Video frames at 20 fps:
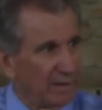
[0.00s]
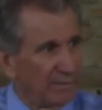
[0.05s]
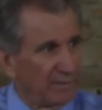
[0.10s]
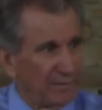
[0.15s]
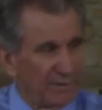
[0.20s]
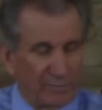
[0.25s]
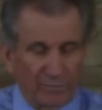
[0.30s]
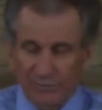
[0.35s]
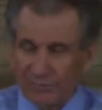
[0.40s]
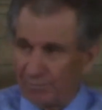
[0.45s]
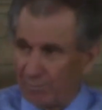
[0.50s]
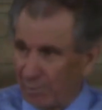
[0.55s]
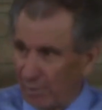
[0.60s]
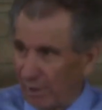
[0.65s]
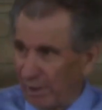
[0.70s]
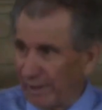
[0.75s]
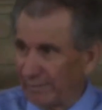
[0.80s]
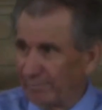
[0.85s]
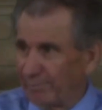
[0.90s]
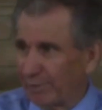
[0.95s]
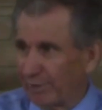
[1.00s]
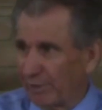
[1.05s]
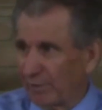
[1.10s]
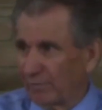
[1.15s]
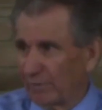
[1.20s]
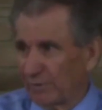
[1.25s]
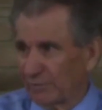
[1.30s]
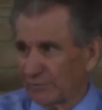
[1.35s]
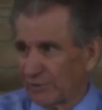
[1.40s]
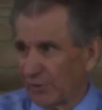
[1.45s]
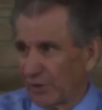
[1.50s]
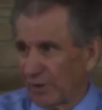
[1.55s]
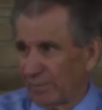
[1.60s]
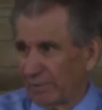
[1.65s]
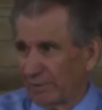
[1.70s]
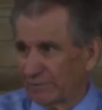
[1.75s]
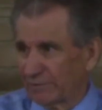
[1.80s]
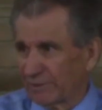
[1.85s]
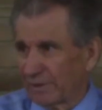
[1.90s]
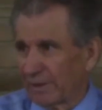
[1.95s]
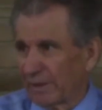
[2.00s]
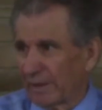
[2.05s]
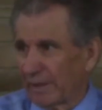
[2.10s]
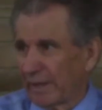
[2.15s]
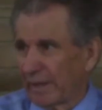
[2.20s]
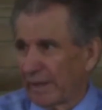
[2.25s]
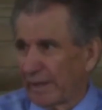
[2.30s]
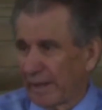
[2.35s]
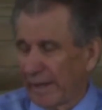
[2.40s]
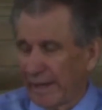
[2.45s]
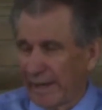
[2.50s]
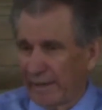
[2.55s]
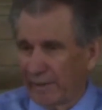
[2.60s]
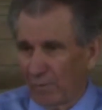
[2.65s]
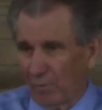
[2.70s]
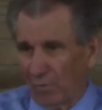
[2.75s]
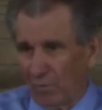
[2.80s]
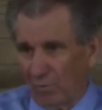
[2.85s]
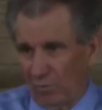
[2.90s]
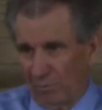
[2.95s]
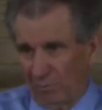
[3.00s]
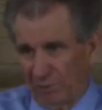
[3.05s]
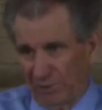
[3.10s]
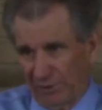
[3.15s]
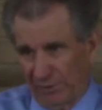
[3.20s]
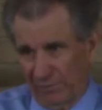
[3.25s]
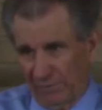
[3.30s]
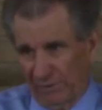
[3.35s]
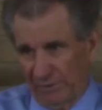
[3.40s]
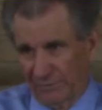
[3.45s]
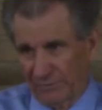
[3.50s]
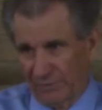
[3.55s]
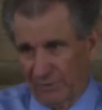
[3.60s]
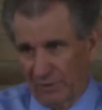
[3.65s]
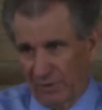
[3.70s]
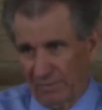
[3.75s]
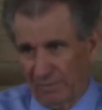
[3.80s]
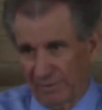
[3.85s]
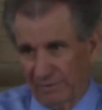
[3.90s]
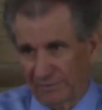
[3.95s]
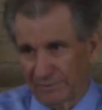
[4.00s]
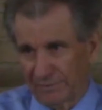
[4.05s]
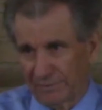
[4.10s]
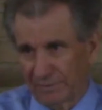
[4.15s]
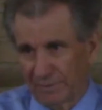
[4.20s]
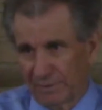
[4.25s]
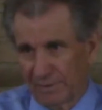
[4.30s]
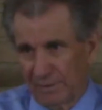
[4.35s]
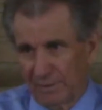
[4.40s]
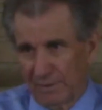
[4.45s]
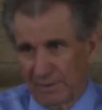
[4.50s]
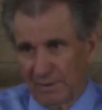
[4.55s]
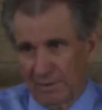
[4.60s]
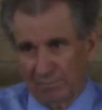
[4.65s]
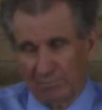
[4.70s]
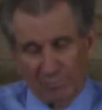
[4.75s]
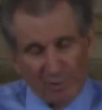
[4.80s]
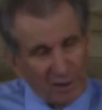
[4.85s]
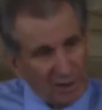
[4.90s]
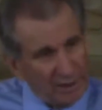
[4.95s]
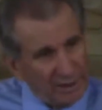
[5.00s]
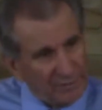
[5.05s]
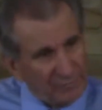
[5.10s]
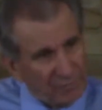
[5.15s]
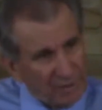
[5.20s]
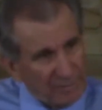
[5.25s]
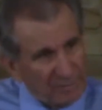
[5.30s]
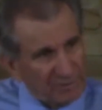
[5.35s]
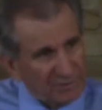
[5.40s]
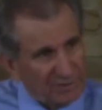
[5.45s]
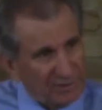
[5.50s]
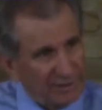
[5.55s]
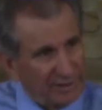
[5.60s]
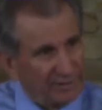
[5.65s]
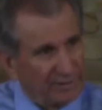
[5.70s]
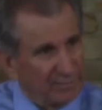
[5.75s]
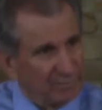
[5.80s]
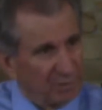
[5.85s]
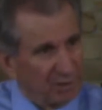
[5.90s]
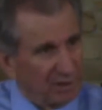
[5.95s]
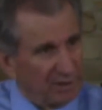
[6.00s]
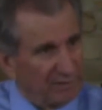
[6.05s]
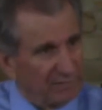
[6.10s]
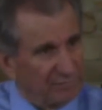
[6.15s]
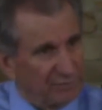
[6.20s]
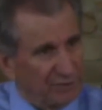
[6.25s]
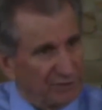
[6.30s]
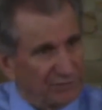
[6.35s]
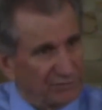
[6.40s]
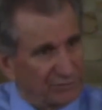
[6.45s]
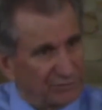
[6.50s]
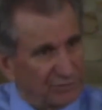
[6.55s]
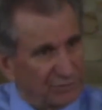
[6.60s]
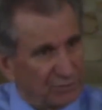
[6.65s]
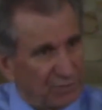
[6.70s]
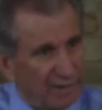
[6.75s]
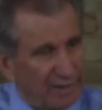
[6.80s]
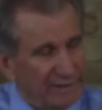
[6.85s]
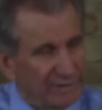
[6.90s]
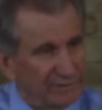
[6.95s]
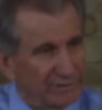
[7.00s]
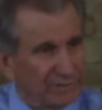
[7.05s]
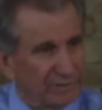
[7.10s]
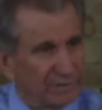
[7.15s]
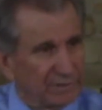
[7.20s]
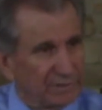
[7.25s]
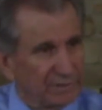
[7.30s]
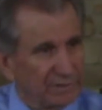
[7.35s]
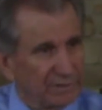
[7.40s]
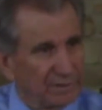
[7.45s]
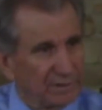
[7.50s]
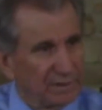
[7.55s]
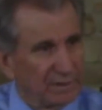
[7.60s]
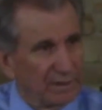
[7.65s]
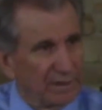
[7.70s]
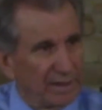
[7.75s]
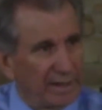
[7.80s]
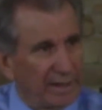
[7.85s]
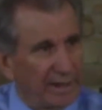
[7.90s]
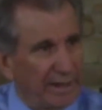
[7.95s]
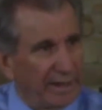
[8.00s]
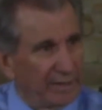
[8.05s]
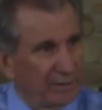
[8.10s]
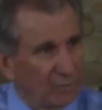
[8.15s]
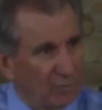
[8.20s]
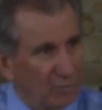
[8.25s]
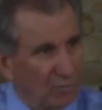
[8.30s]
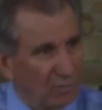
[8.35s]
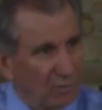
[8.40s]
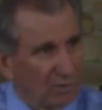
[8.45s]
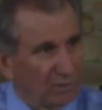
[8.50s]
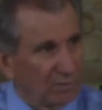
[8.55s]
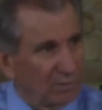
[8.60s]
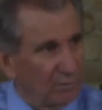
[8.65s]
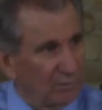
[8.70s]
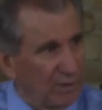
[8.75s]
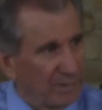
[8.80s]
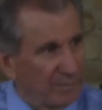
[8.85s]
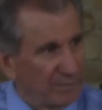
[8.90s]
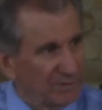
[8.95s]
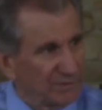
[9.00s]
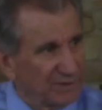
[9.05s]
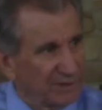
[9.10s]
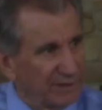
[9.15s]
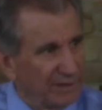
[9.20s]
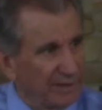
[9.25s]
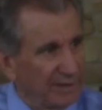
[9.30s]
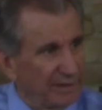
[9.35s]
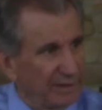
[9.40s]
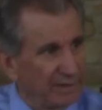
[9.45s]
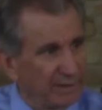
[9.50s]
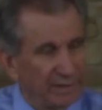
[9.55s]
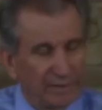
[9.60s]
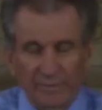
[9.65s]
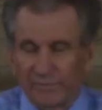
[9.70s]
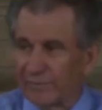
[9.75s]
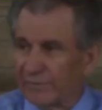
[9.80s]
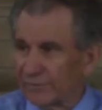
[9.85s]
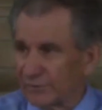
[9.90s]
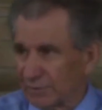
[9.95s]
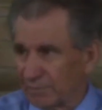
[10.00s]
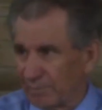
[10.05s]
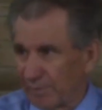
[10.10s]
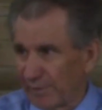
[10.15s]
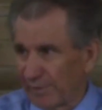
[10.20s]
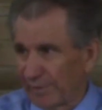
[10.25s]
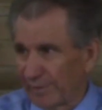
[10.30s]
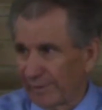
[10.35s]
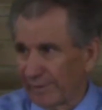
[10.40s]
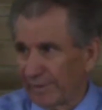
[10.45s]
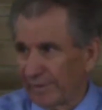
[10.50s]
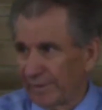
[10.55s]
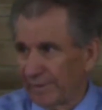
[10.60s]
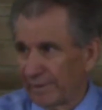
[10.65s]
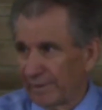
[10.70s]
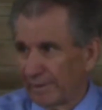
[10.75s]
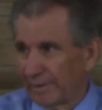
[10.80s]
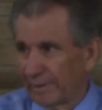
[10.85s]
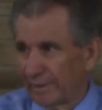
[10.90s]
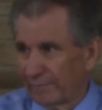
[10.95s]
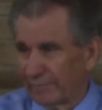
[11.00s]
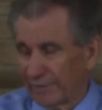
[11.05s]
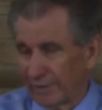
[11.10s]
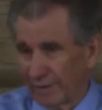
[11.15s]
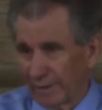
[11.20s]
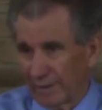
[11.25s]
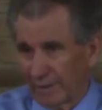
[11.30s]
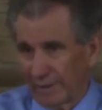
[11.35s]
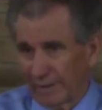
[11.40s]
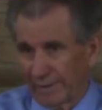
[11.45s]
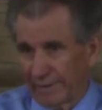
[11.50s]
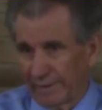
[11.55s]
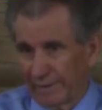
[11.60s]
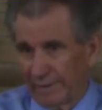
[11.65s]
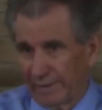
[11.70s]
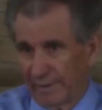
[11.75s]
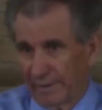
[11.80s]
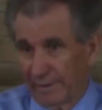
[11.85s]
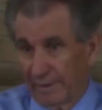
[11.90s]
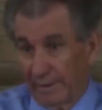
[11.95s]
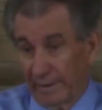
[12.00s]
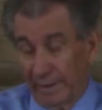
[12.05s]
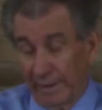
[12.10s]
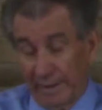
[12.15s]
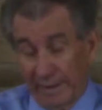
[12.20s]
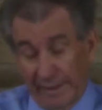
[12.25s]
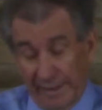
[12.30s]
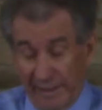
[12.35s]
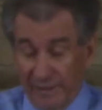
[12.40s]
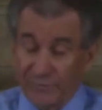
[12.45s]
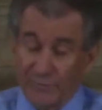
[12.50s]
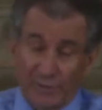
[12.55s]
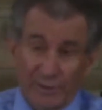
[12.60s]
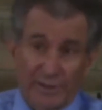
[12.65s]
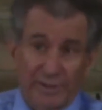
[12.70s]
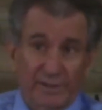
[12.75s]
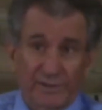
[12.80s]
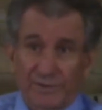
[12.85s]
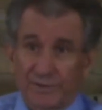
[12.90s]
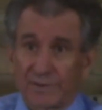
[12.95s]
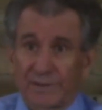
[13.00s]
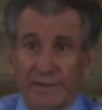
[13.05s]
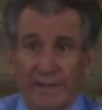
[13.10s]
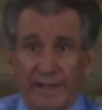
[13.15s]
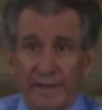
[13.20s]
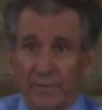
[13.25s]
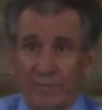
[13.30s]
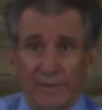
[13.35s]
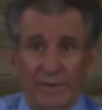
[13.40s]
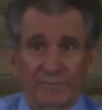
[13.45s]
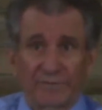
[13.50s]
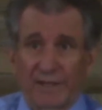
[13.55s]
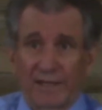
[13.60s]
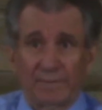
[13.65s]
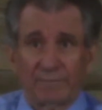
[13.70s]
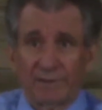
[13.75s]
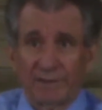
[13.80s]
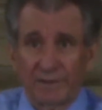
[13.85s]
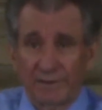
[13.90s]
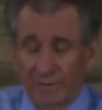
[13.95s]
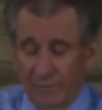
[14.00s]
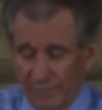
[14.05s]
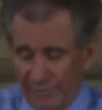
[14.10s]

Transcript: There was blood put on those garments and oil put on those garments. Blood representing the blood of Jesus Christ and oil representing the Spirit of God. And as we're going to see, I don't have time to go